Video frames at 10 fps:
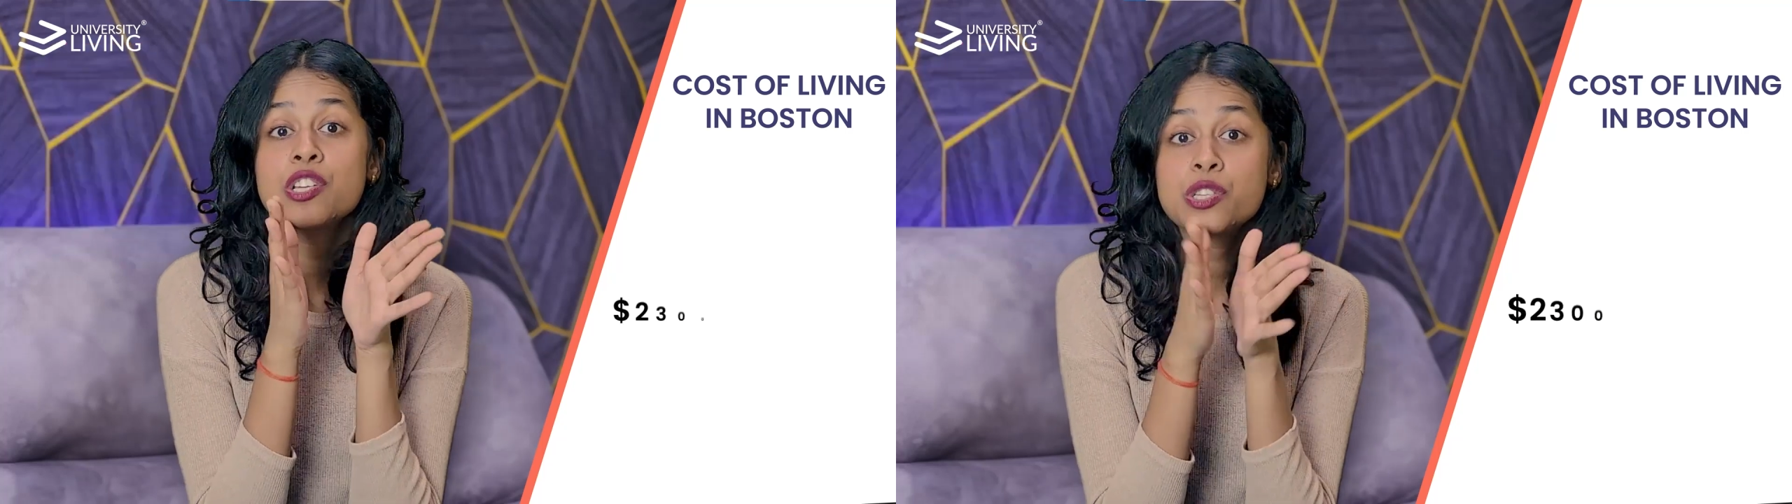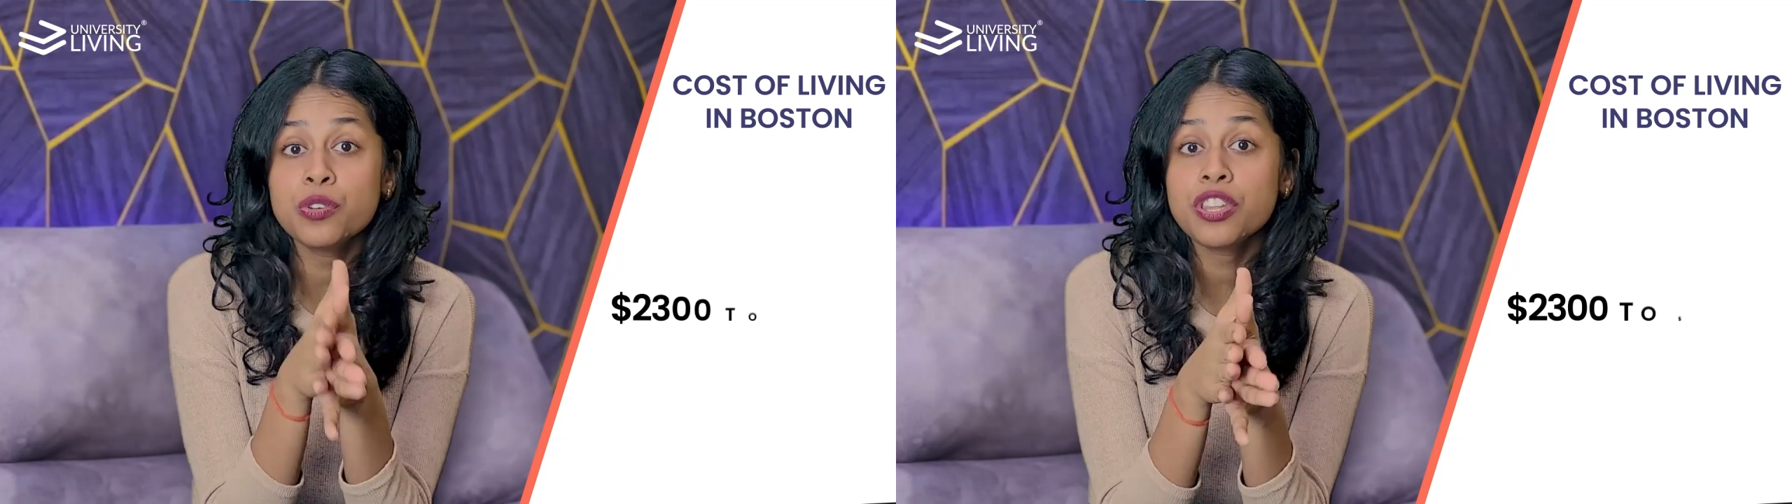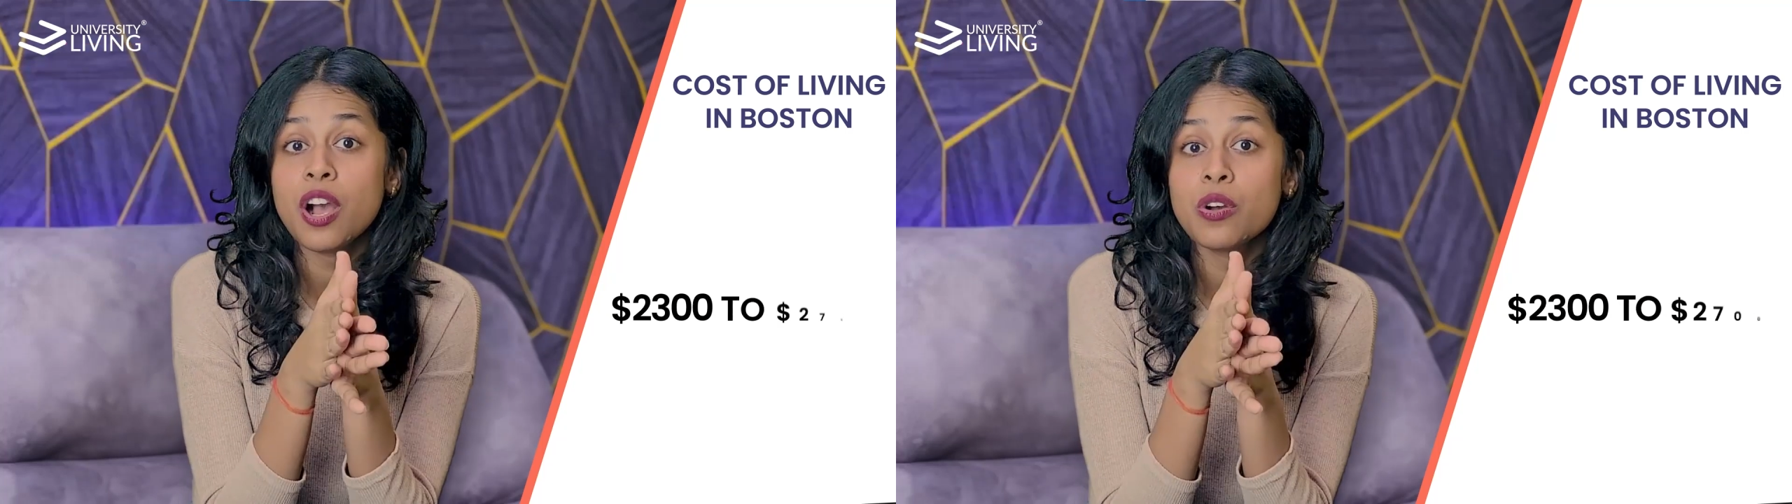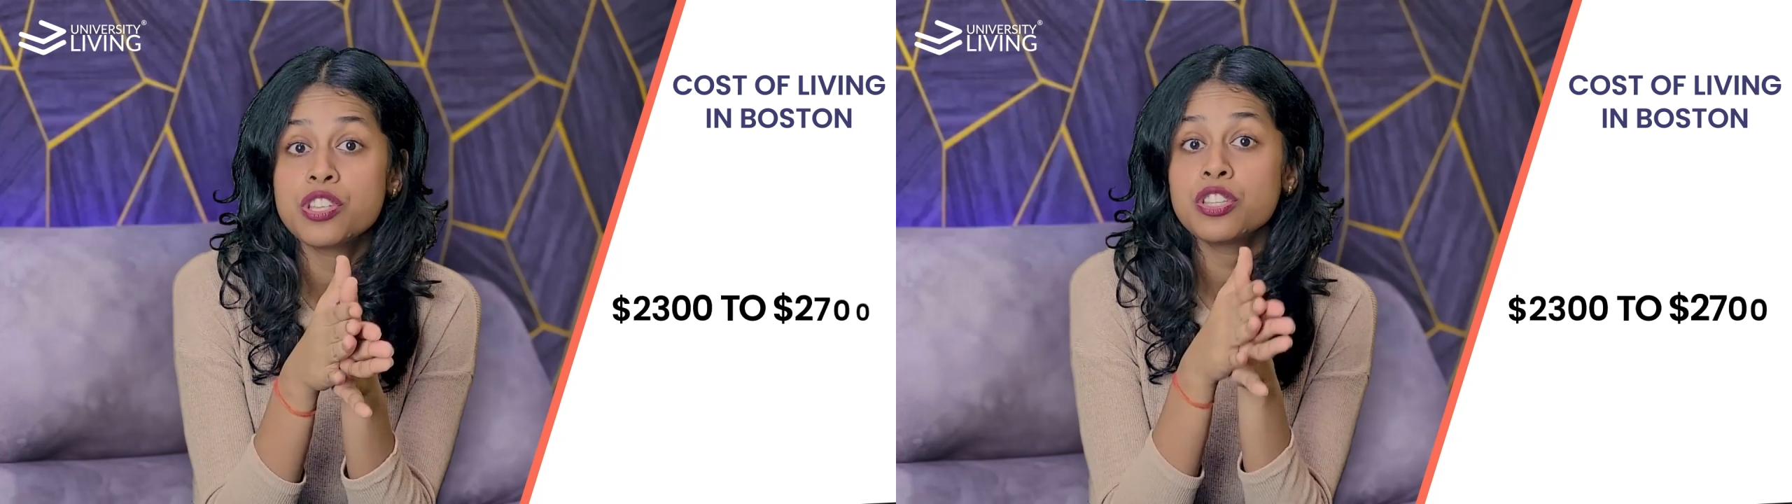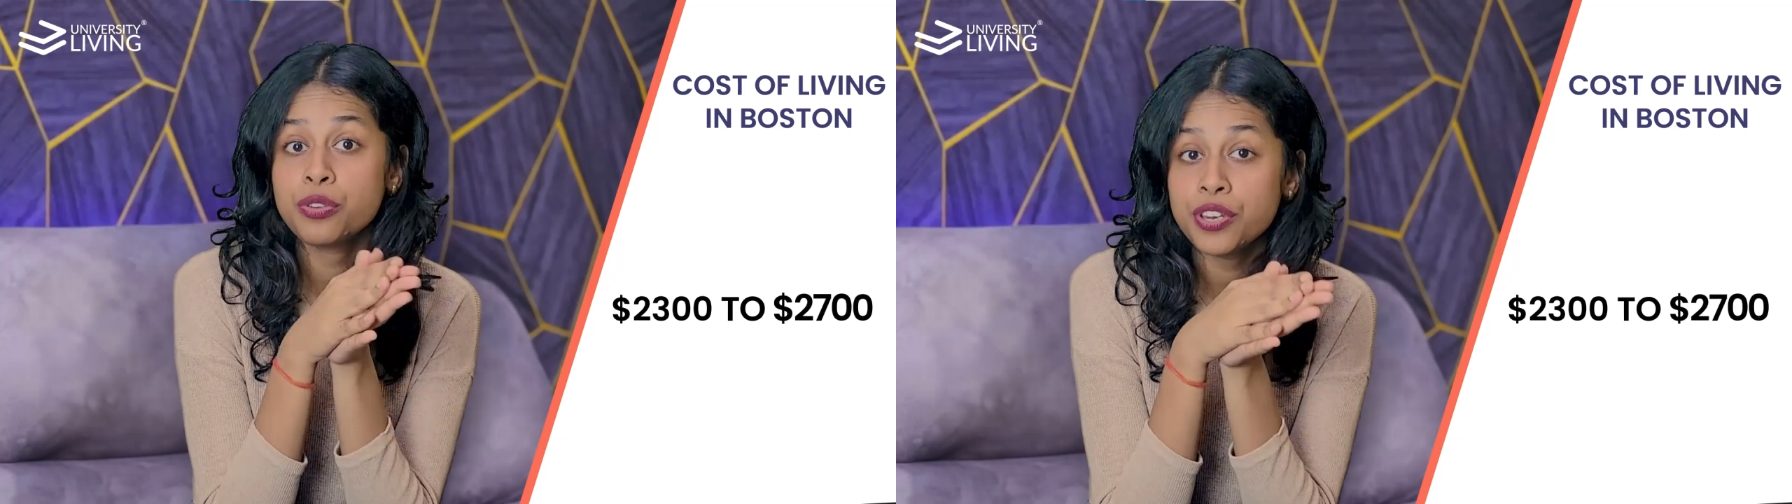
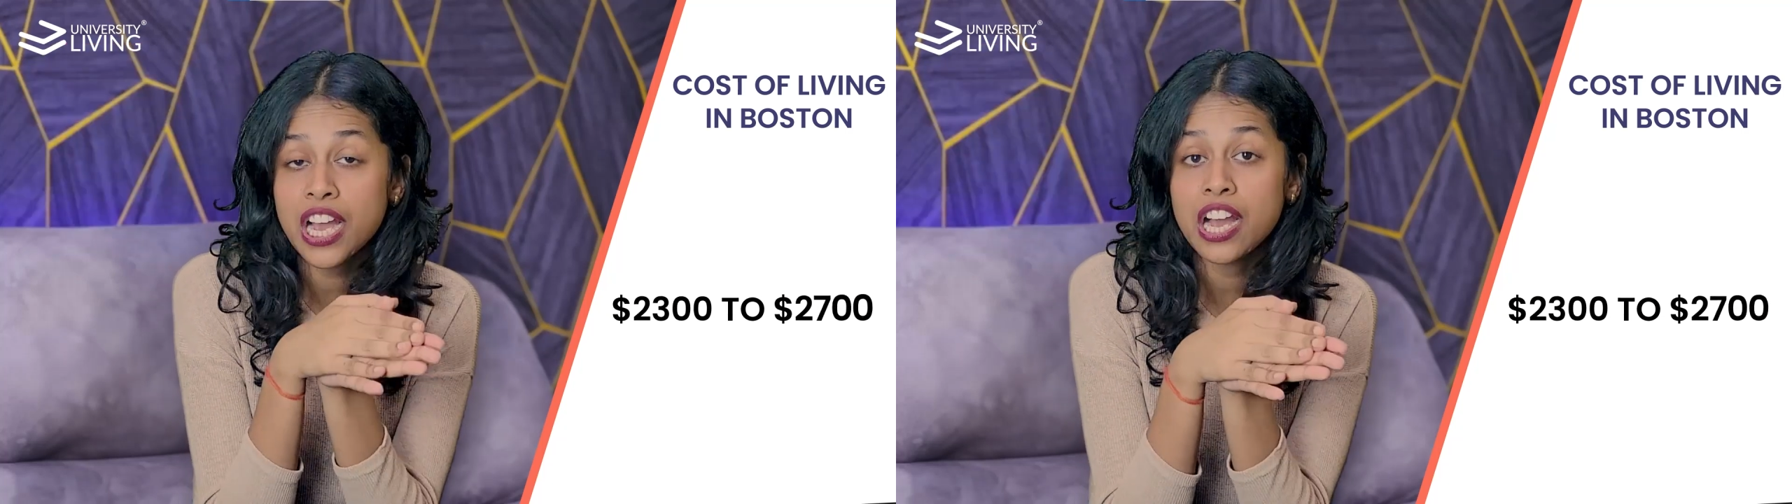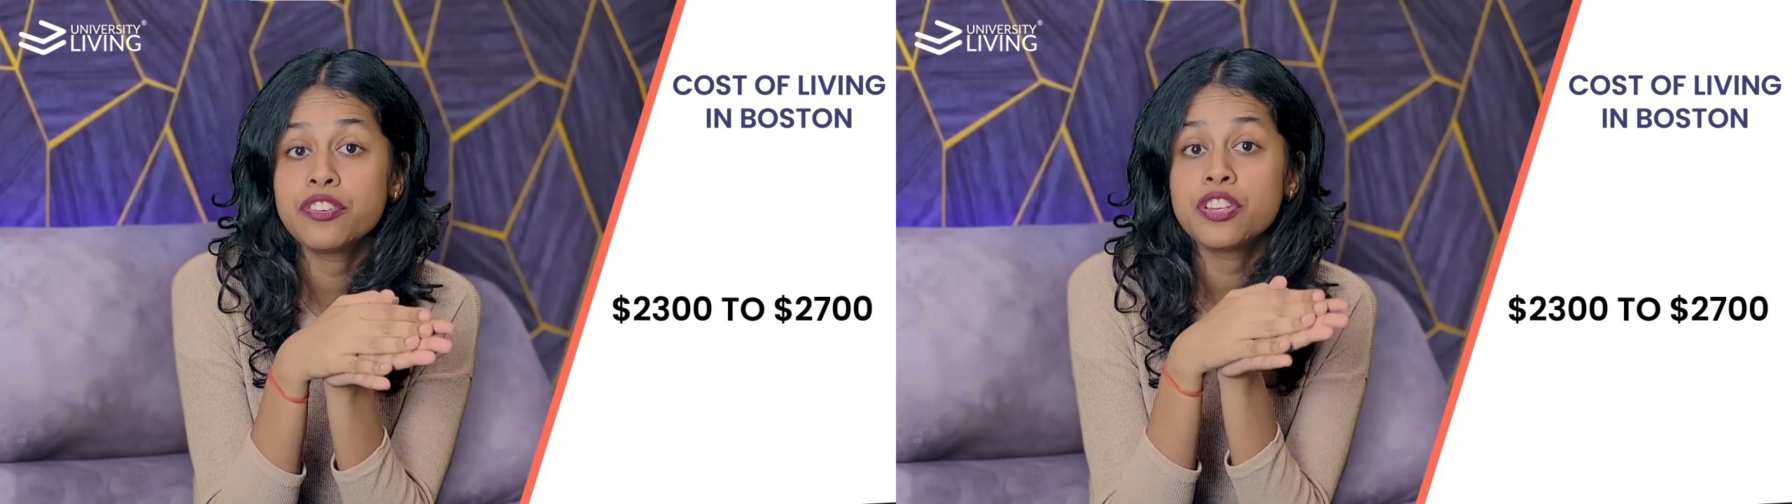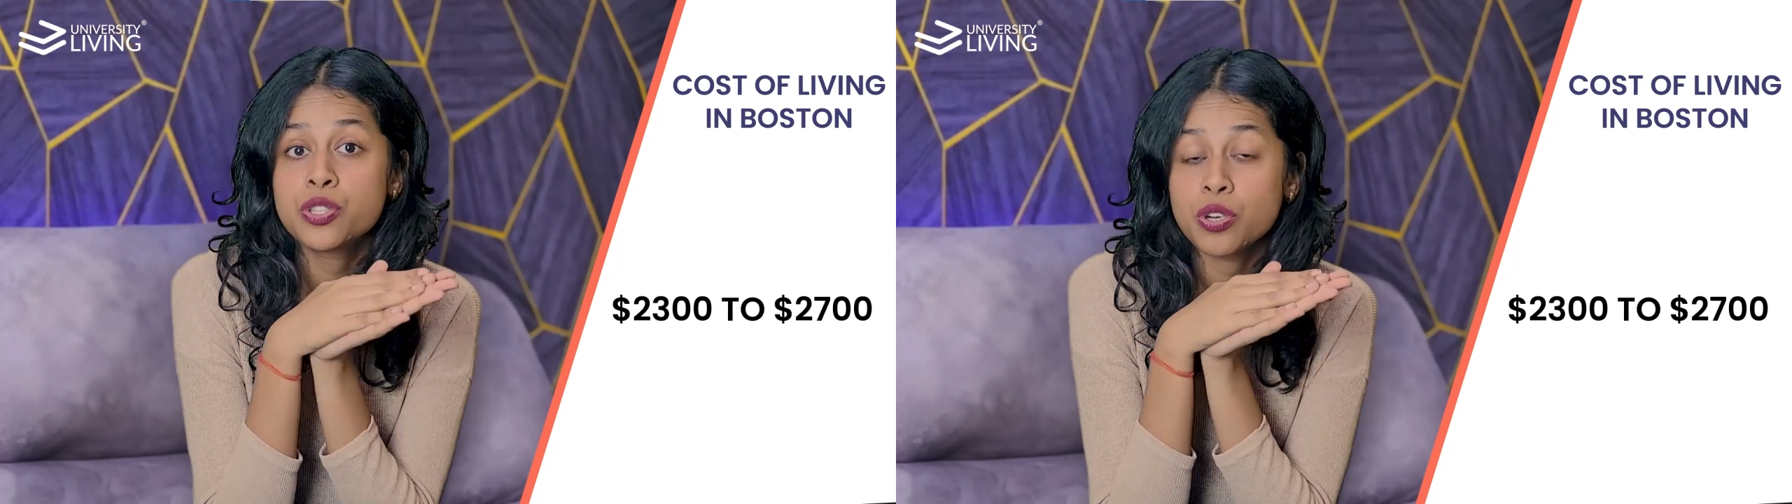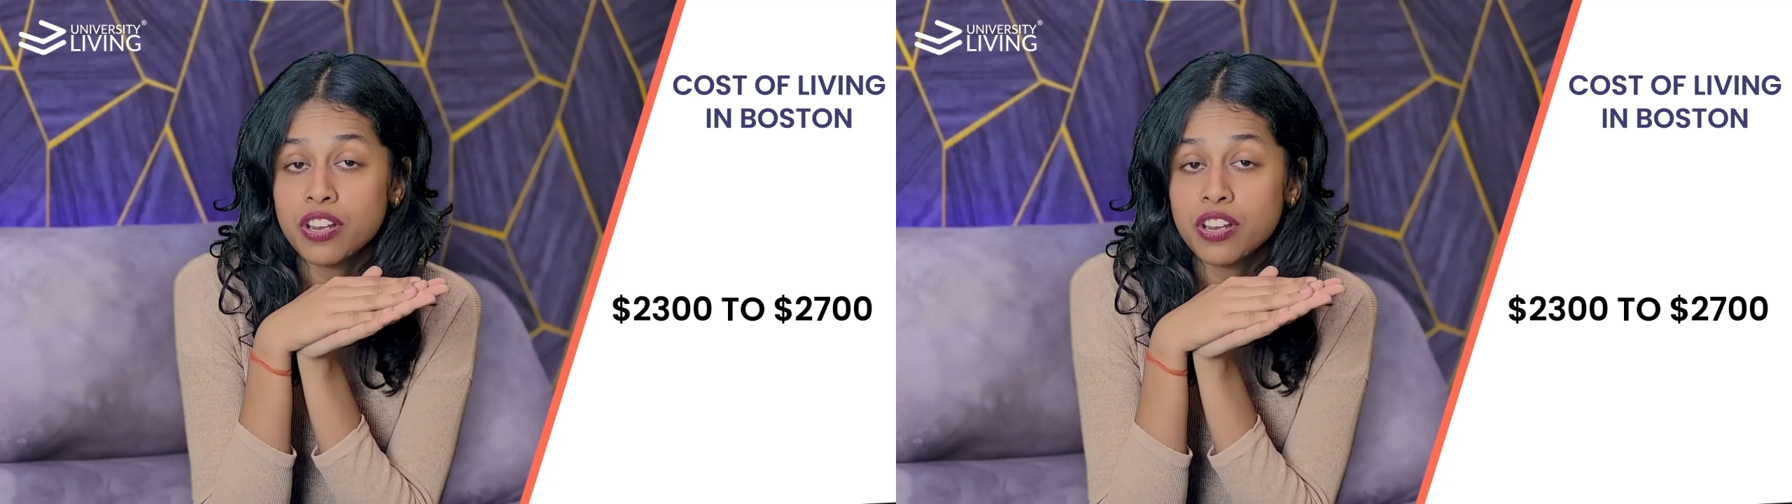$2,300